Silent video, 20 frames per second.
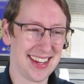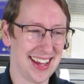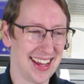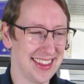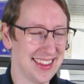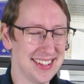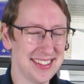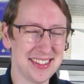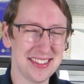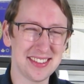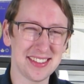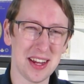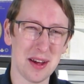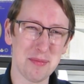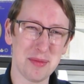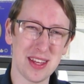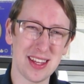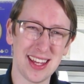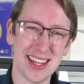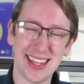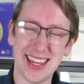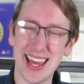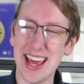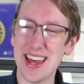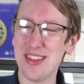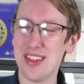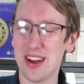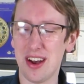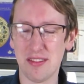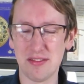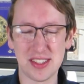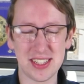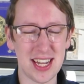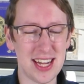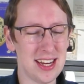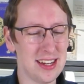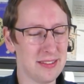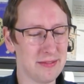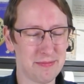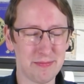And this is something, again, that I've
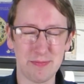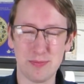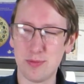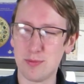seen